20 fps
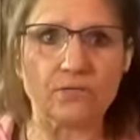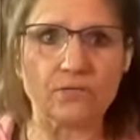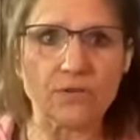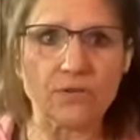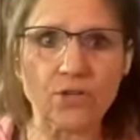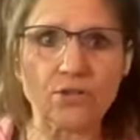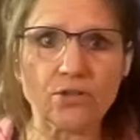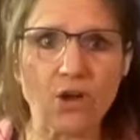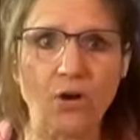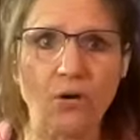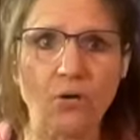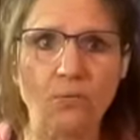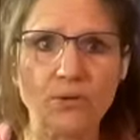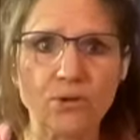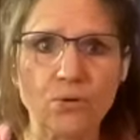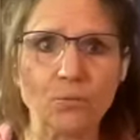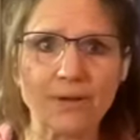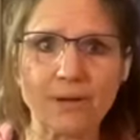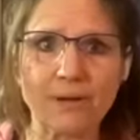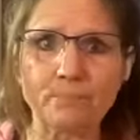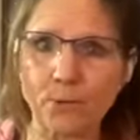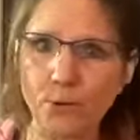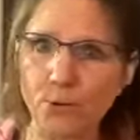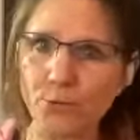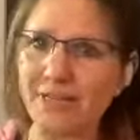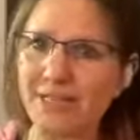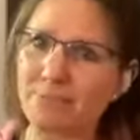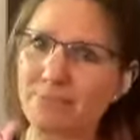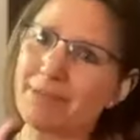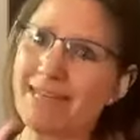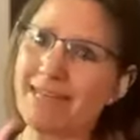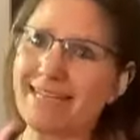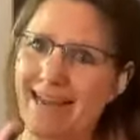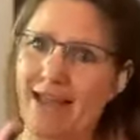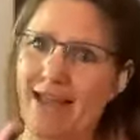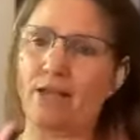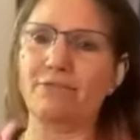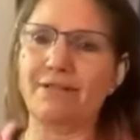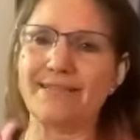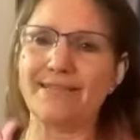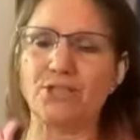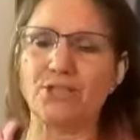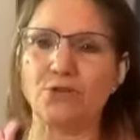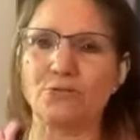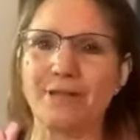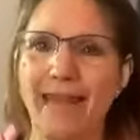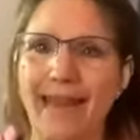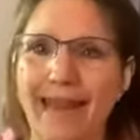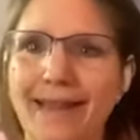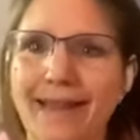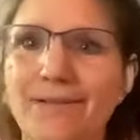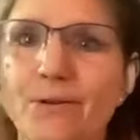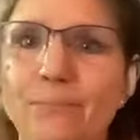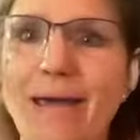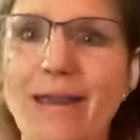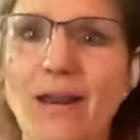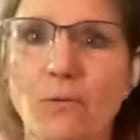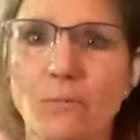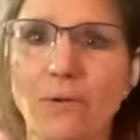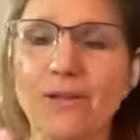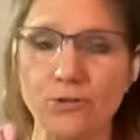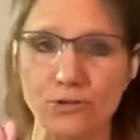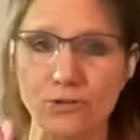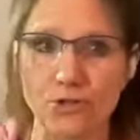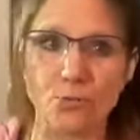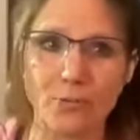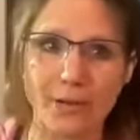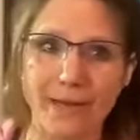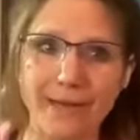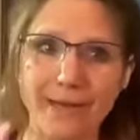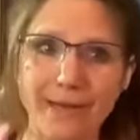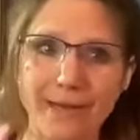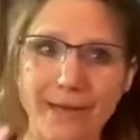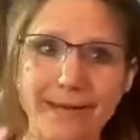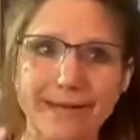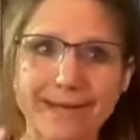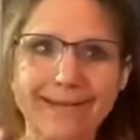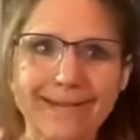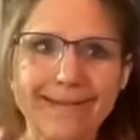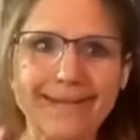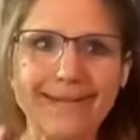You know, you want to burn as many calories as you can, no matter what you're doing,